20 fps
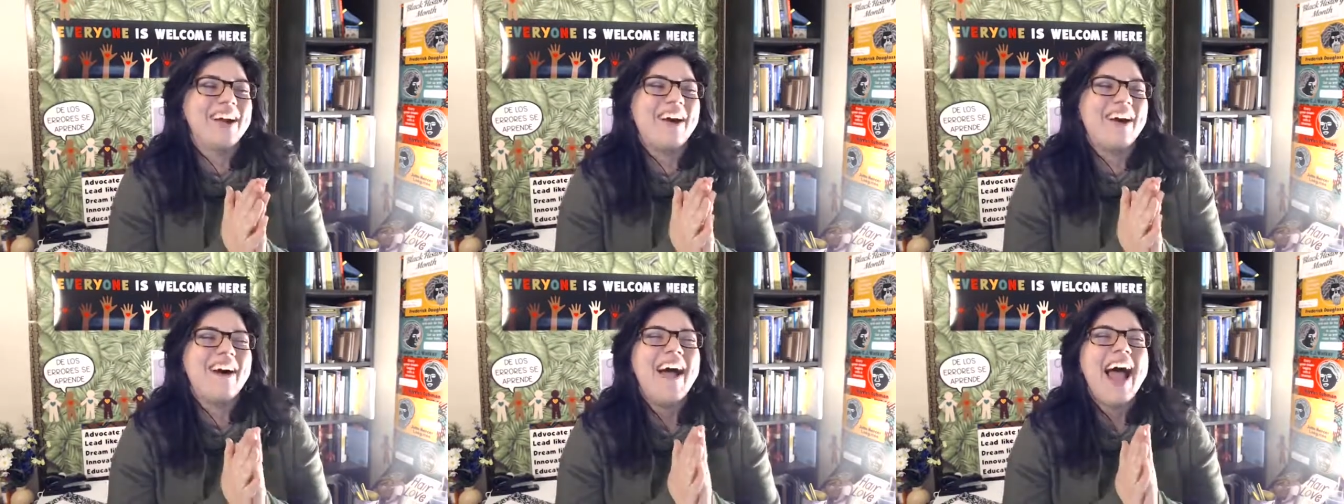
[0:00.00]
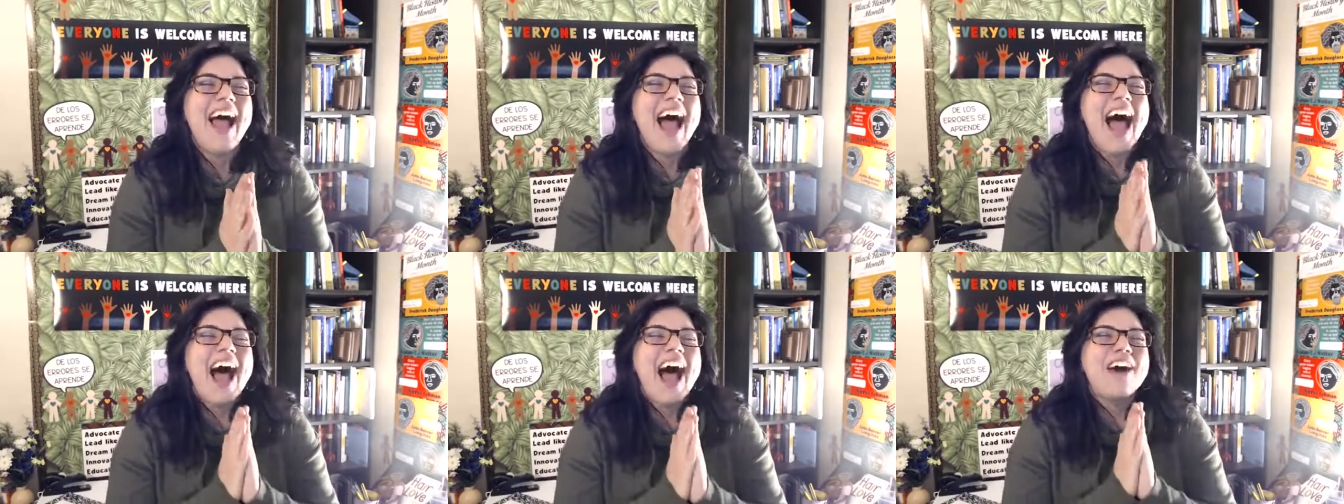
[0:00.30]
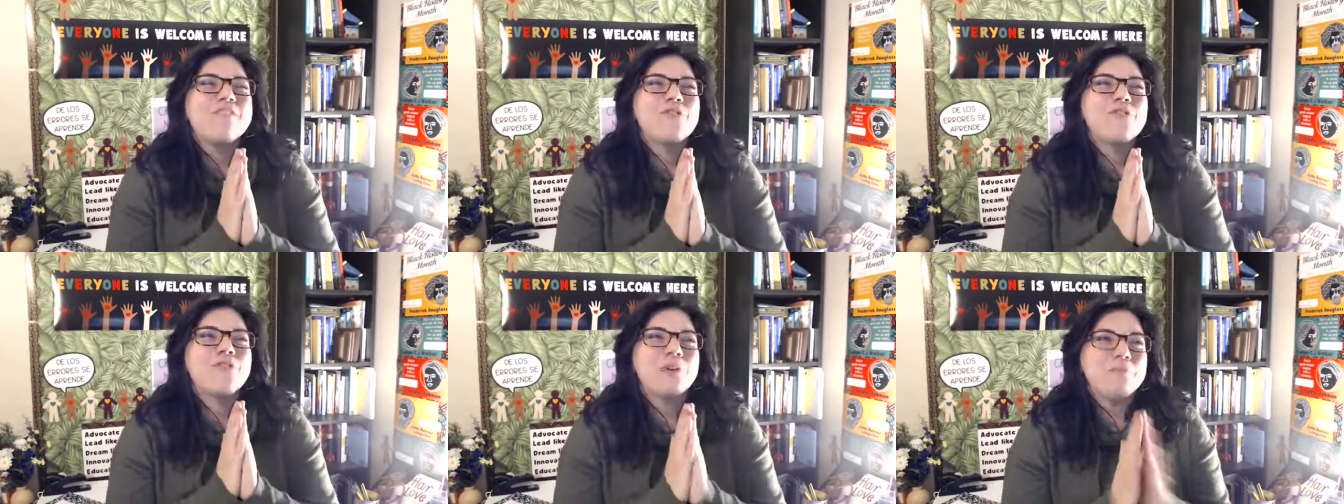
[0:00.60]
you know,
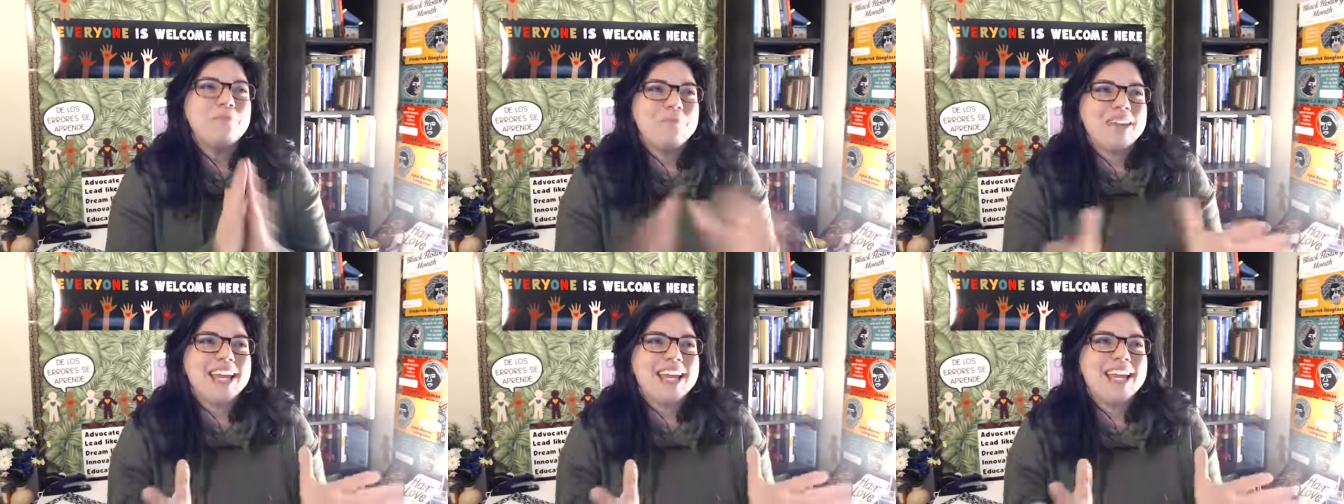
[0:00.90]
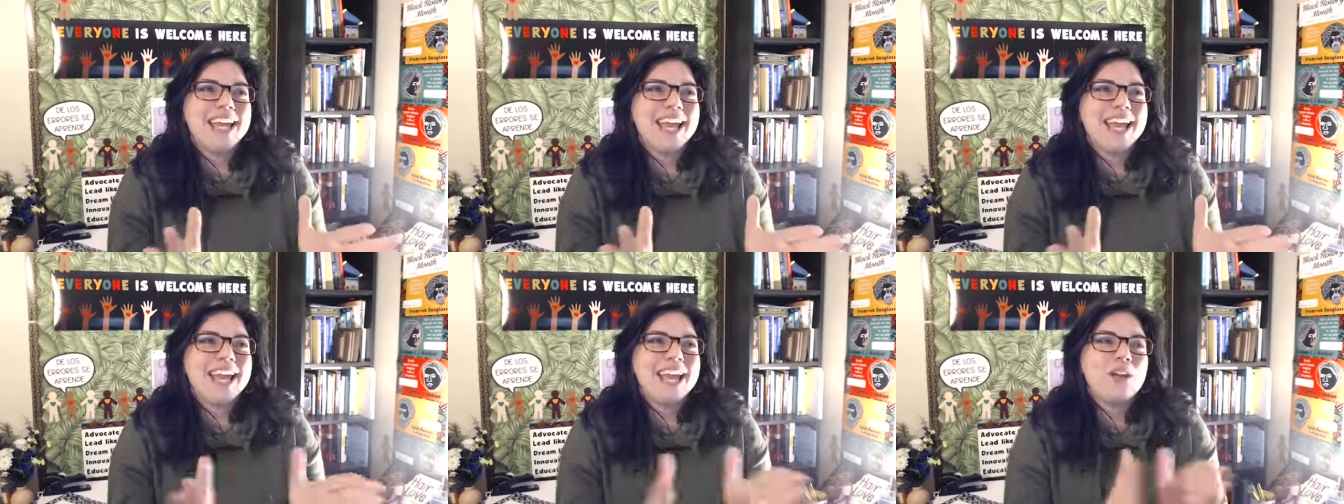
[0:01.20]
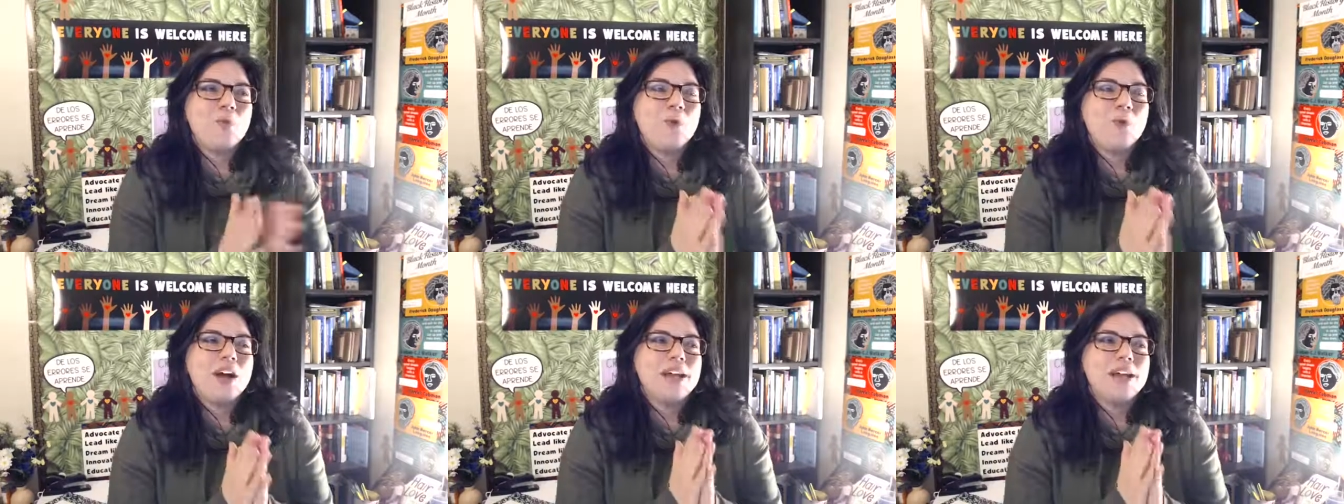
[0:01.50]
for me,
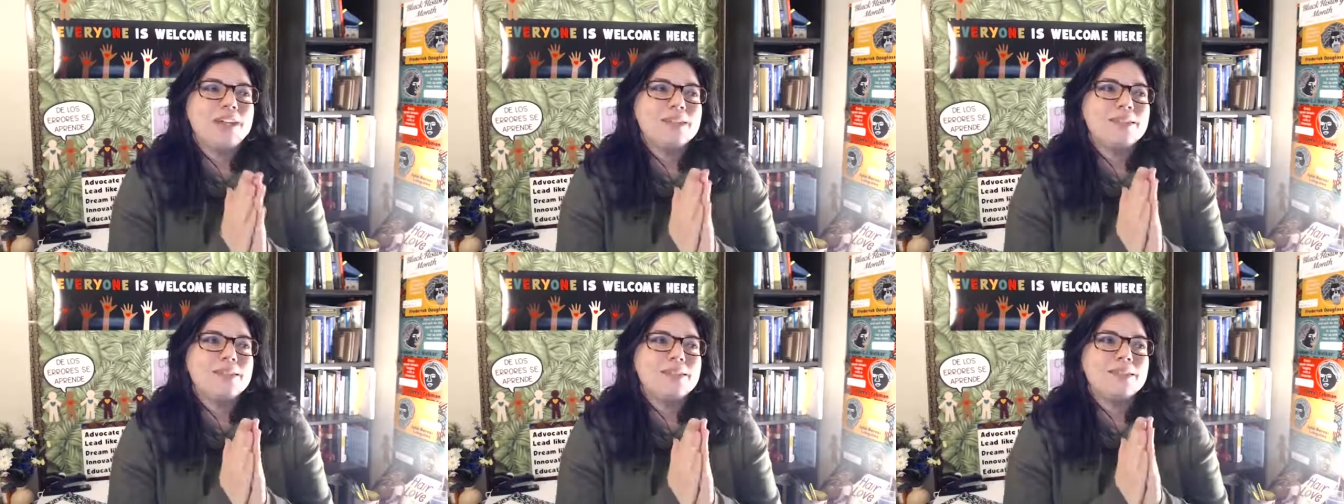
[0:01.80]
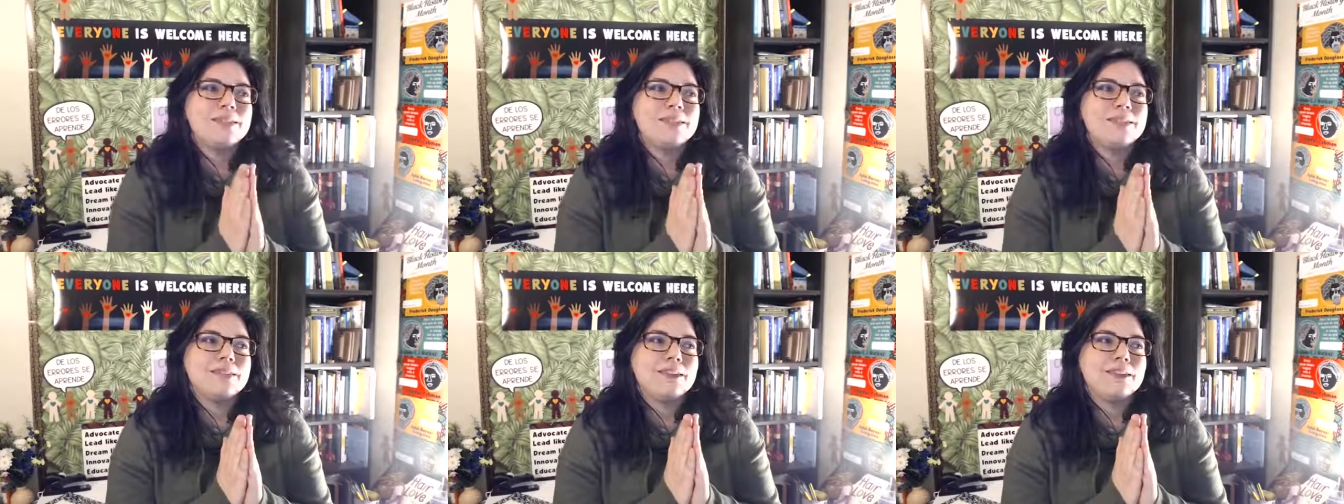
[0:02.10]
it was